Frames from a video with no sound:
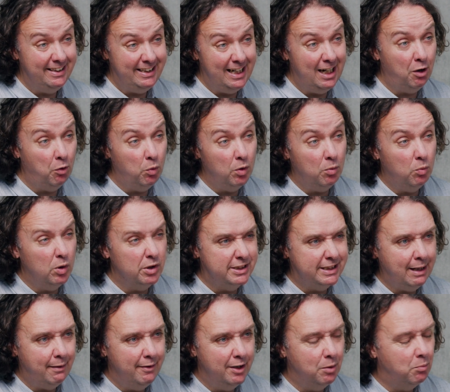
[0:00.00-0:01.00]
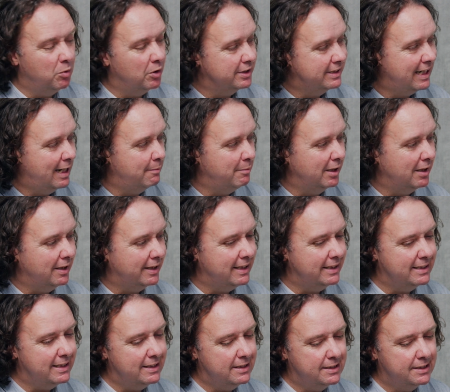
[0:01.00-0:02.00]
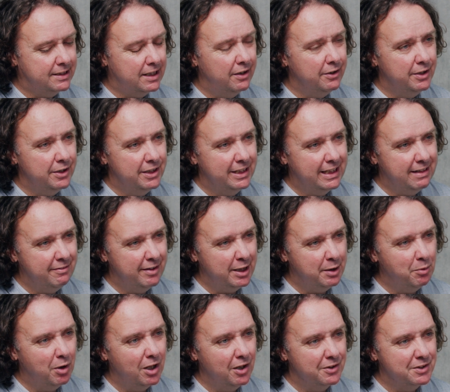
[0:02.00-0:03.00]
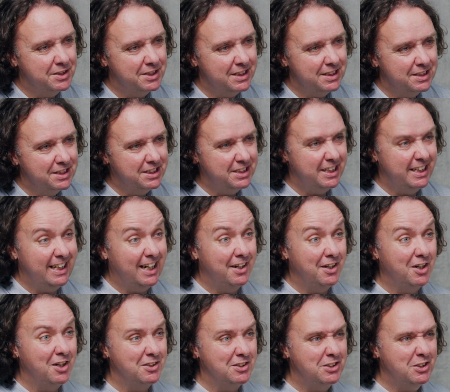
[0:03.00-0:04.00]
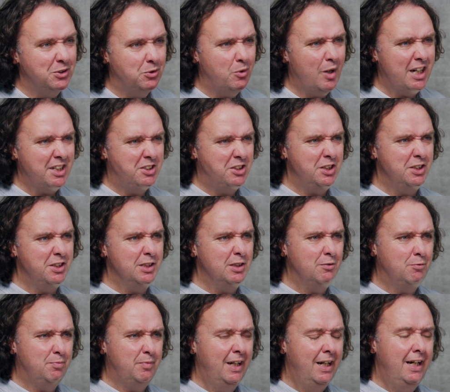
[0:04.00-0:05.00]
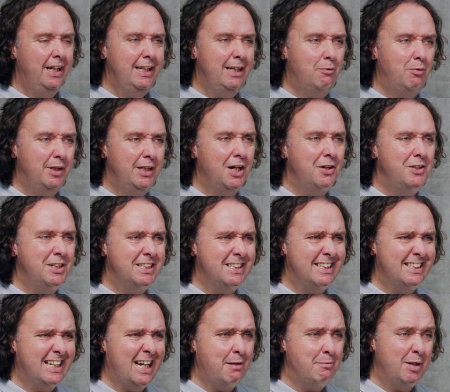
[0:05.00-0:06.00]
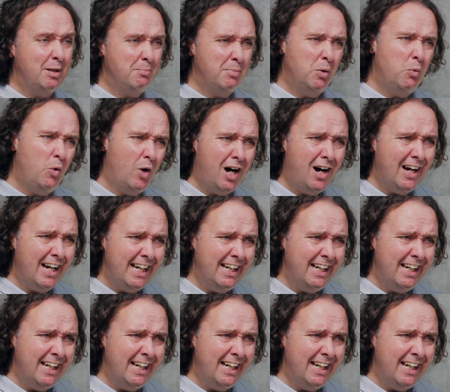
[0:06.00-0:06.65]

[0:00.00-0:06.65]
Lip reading: What's going on, what's happening. Like it's so good at giving you answers to the unanswered questions of, we know this is happening, but why?